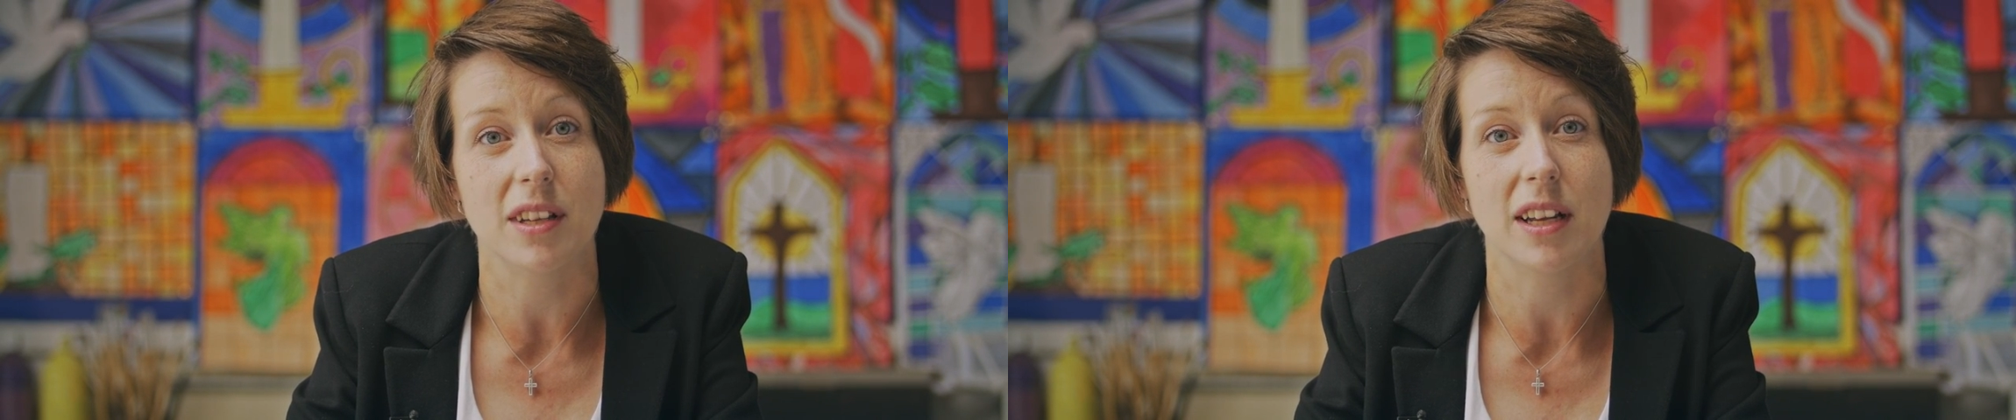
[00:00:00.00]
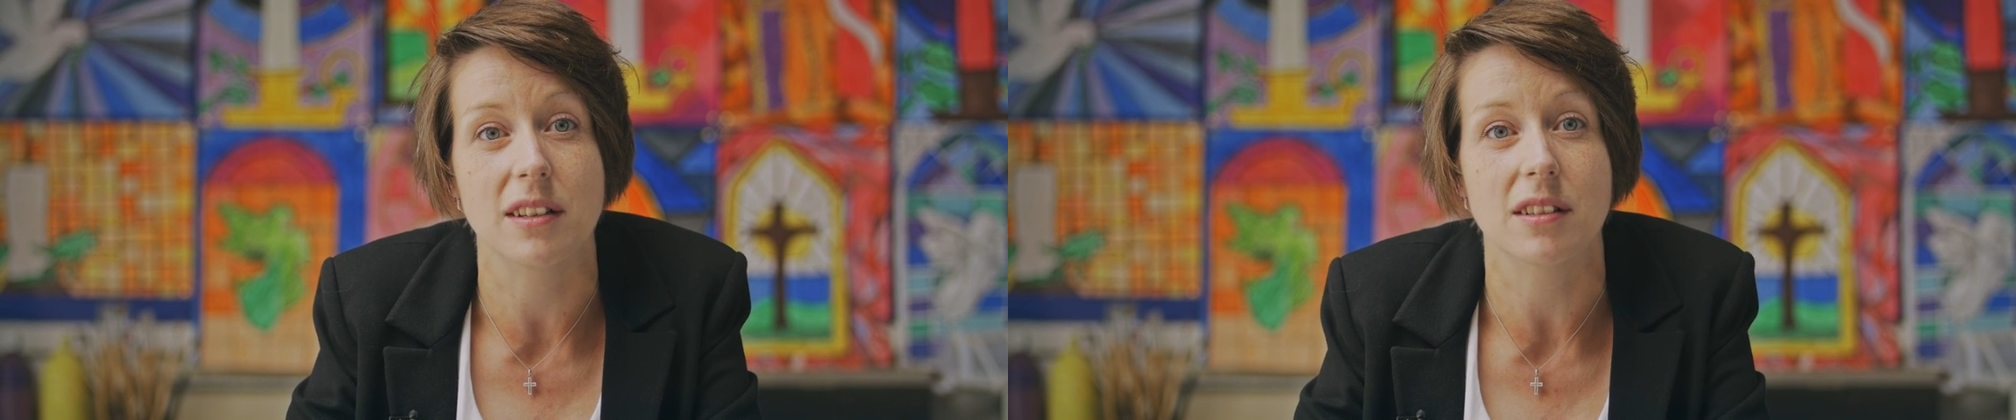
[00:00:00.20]

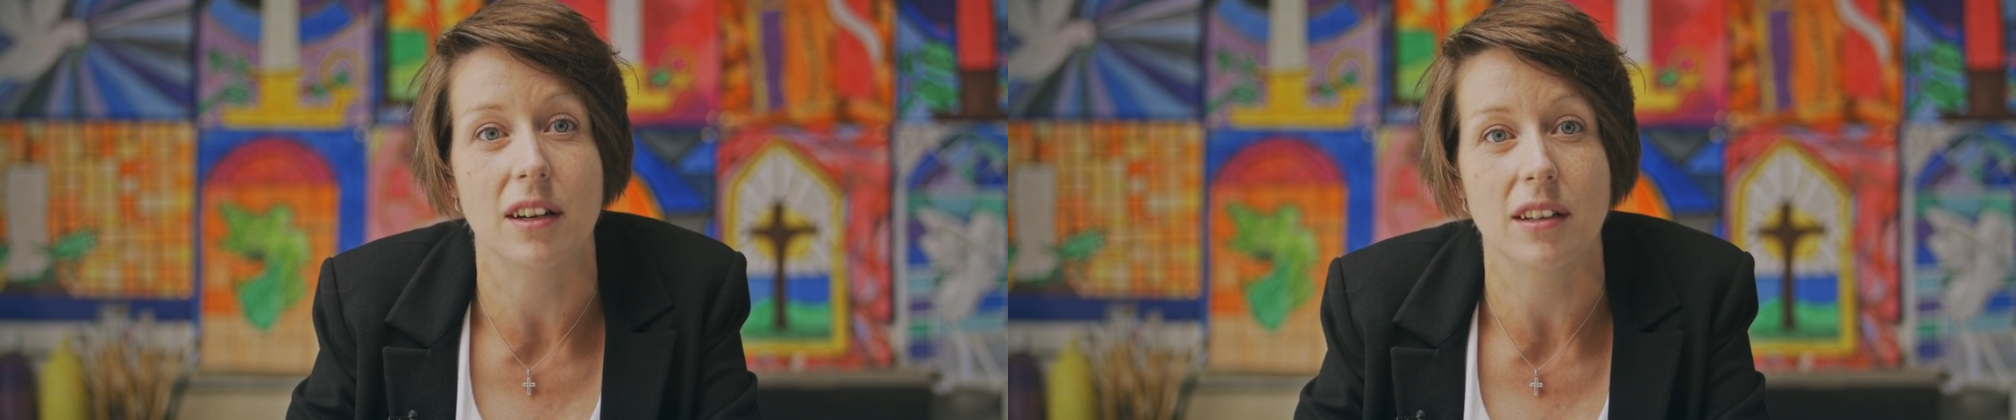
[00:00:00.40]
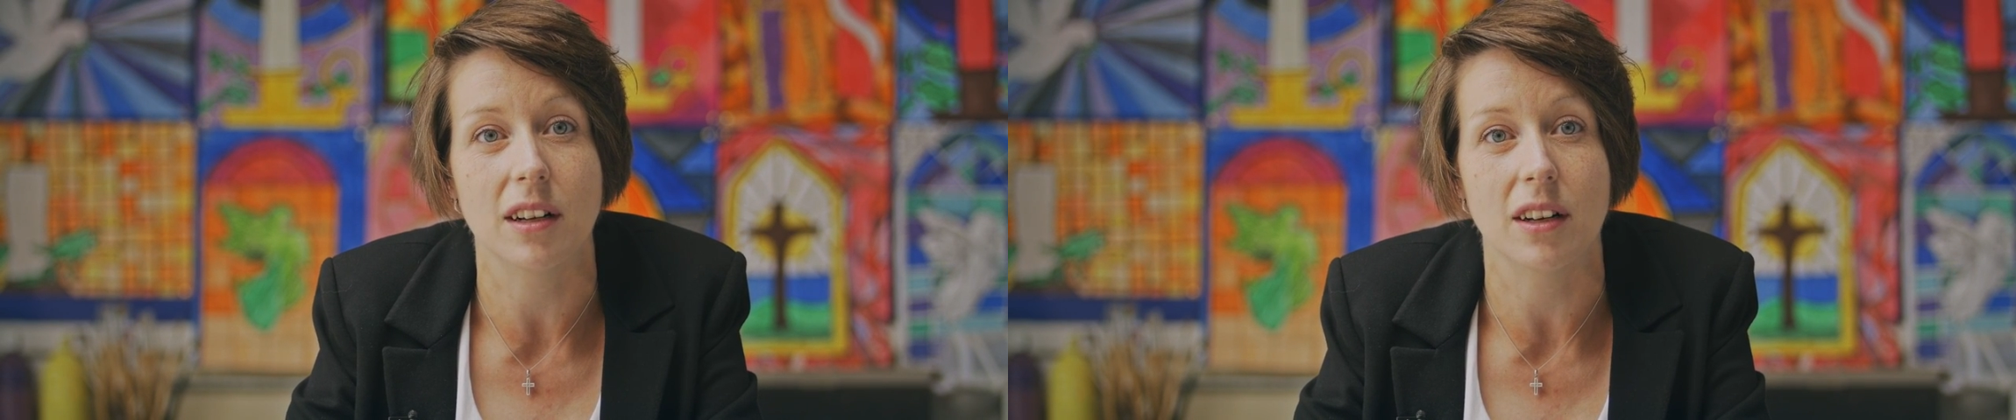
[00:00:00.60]

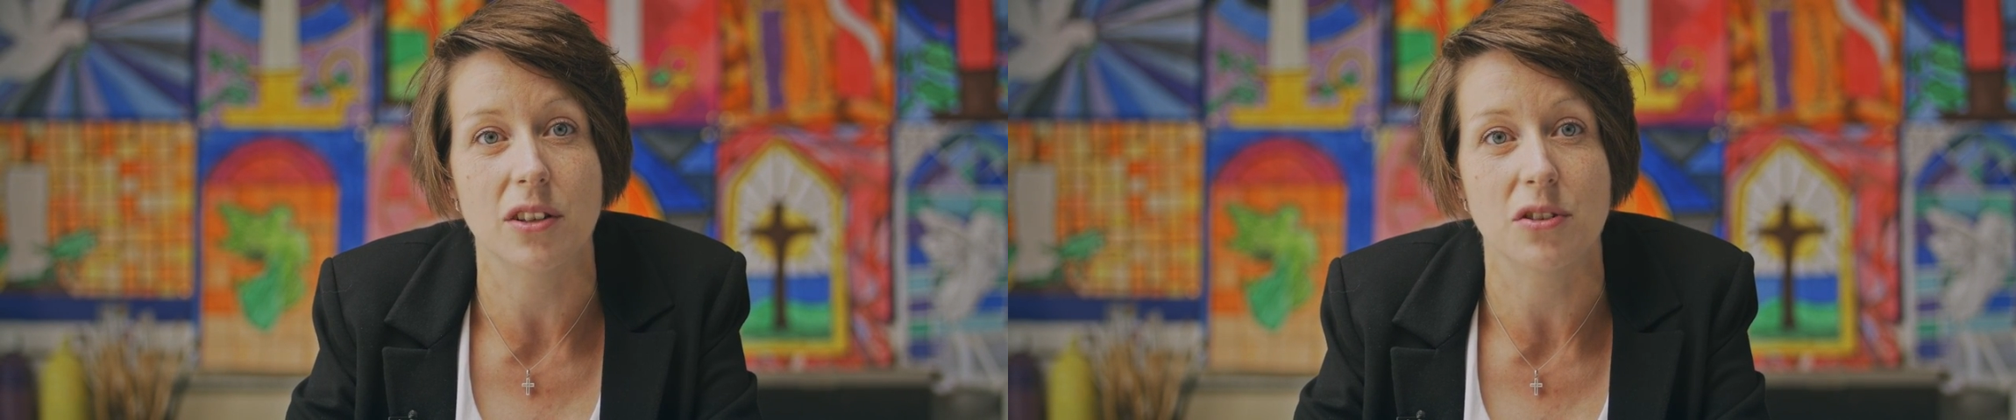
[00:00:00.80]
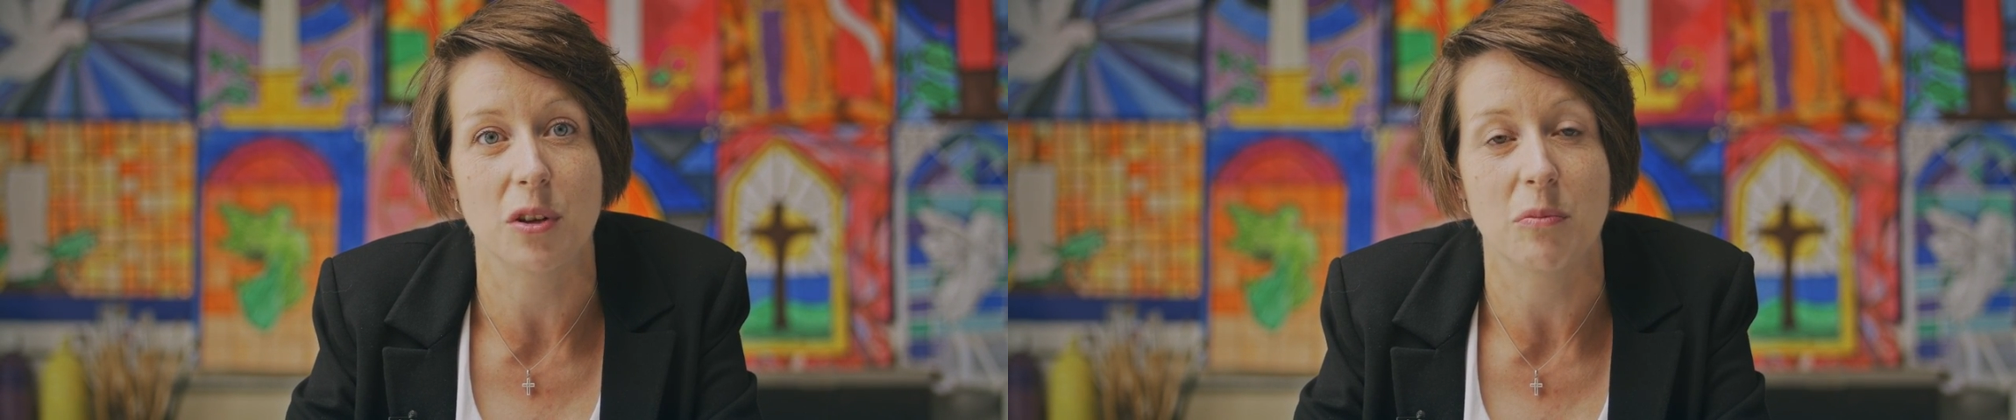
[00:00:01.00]
inside the
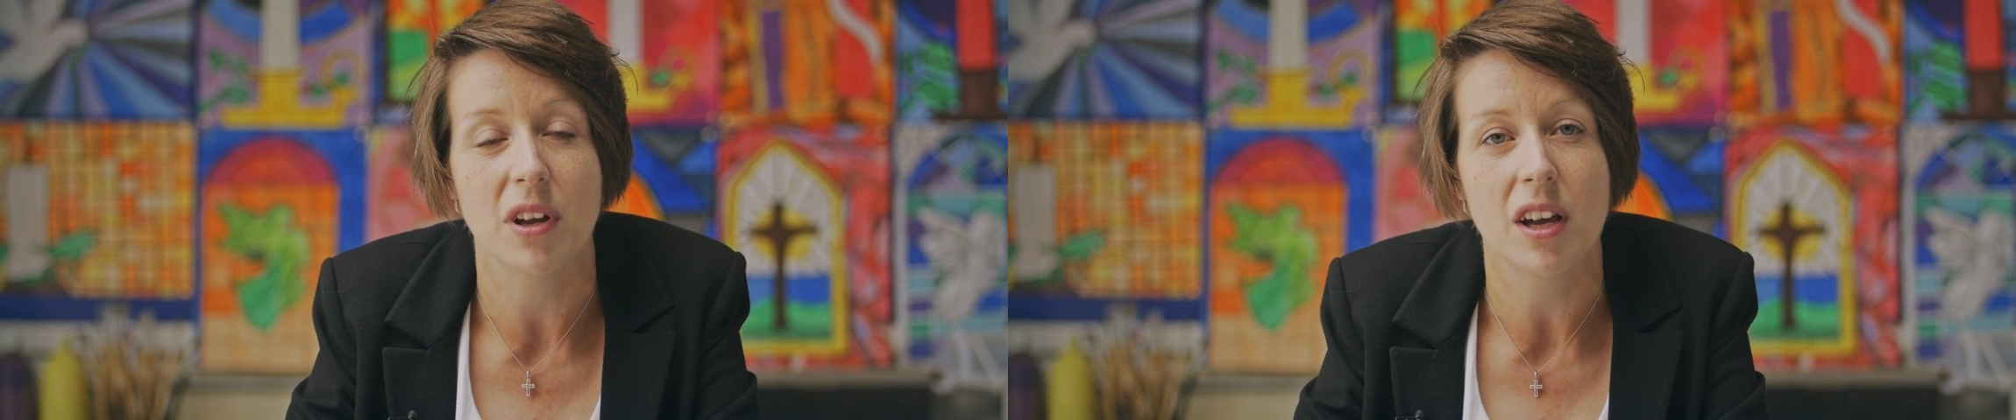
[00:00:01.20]
classroom